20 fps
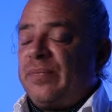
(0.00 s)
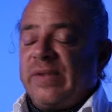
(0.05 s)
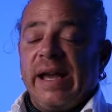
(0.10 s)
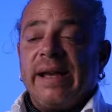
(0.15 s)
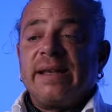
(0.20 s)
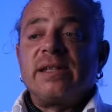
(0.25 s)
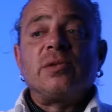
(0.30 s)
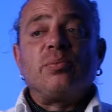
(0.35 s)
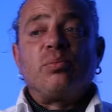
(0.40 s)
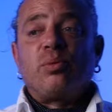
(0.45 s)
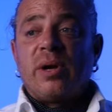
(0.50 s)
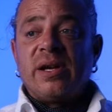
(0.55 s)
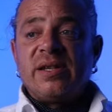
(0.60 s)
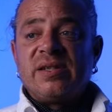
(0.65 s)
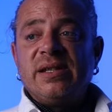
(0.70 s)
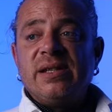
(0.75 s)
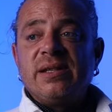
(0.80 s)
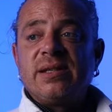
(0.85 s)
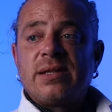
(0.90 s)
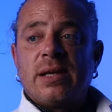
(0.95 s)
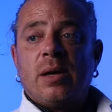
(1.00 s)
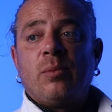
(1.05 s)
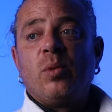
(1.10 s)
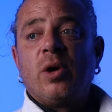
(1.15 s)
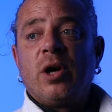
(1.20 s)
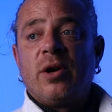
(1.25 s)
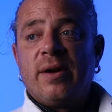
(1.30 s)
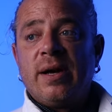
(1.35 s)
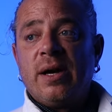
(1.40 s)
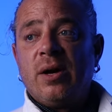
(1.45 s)
express it
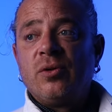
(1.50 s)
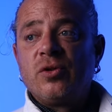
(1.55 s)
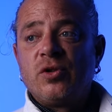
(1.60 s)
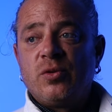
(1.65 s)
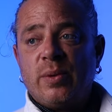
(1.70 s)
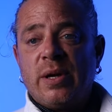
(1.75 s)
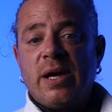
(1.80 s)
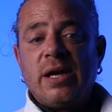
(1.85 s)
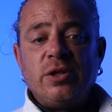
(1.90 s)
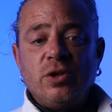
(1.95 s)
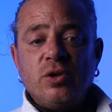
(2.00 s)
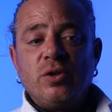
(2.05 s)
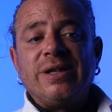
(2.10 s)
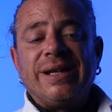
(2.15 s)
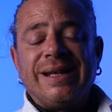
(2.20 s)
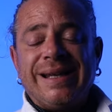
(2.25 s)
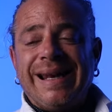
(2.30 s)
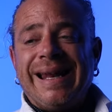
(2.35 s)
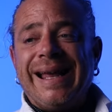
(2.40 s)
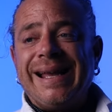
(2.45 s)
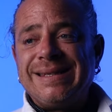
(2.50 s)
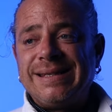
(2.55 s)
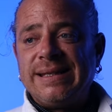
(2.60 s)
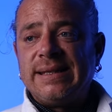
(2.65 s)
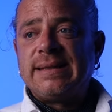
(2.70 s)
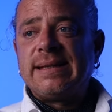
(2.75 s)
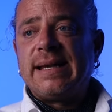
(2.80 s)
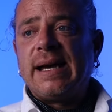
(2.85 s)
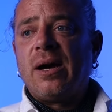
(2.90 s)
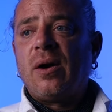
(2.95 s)
somewhere else where you can let
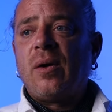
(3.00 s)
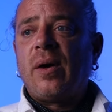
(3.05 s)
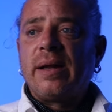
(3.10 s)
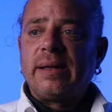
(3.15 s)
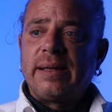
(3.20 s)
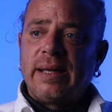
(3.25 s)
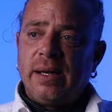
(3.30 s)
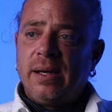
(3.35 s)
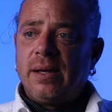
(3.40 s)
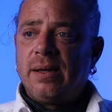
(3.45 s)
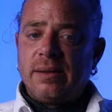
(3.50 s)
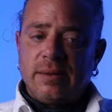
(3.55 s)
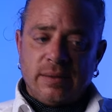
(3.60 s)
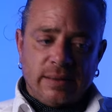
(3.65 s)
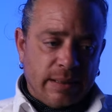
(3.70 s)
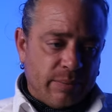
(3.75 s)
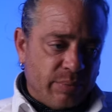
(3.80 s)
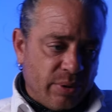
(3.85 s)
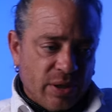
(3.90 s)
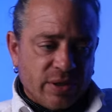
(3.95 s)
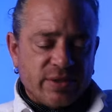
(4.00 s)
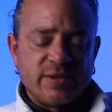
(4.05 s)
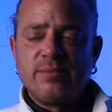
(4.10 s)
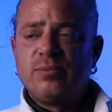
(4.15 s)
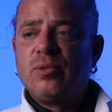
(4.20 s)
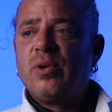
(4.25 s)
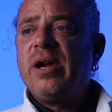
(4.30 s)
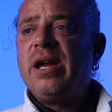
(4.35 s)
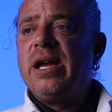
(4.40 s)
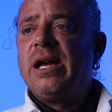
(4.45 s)
it out and that, that
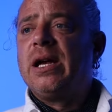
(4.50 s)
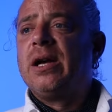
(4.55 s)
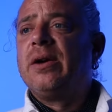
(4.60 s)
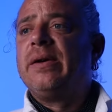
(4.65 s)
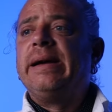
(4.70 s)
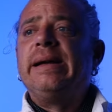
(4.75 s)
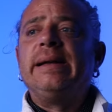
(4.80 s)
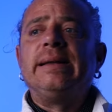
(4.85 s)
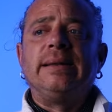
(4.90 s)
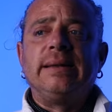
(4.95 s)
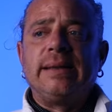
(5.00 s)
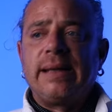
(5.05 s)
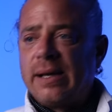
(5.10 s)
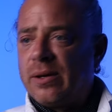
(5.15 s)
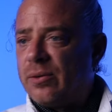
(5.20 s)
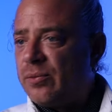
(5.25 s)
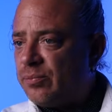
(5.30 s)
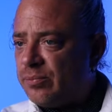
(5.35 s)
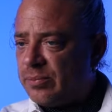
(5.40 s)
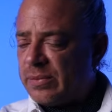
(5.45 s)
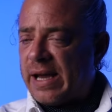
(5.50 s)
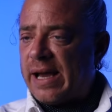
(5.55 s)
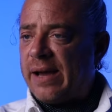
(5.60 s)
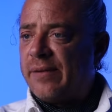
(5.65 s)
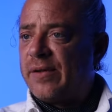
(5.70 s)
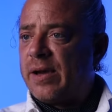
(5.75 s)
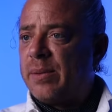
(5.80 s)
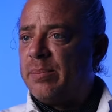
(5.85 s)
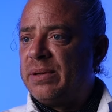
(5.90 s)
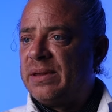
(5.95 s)
person will hear it and they'll
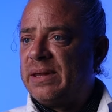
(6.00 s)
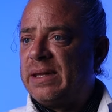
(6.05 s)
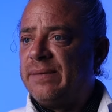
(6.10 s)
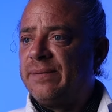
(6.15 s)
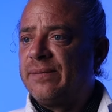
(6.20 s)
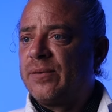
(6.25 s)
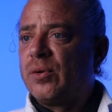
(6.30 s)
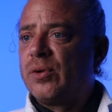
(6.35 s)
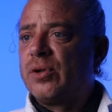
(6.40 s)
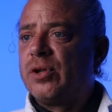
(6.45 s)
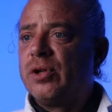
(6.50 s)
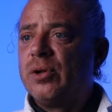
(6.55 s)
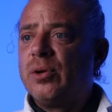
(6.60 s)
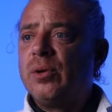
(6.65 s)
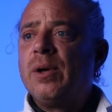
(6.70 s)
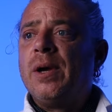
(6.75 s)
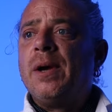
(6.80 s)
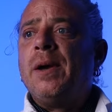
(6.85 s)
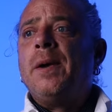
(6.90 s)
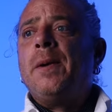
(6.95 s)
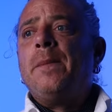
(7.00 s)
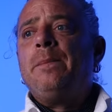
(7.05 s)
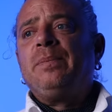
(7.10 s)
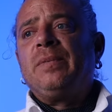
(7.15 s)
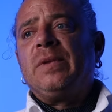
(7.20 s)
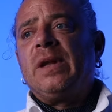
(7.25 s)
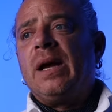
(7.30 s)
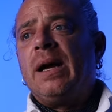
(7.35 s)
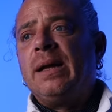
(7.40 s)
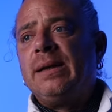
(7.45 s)
have empathy for you
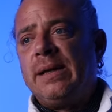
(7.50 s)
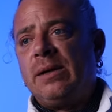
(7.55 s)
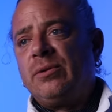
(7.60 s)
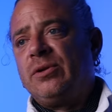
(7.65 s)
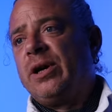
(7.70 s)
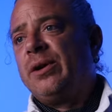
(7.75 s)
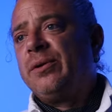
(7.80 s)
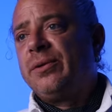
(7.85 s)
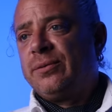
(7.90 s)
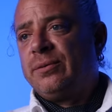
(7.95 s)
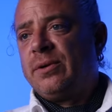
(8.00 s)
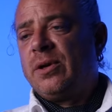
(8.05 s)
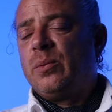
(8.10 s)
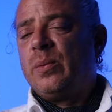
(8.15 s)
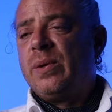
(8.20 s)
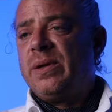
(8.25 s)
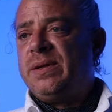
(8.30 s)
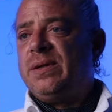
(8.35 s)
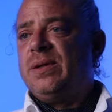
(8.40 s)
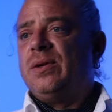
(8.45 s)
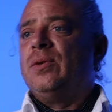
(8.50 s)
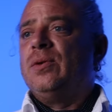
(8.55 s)
and they'll go through it with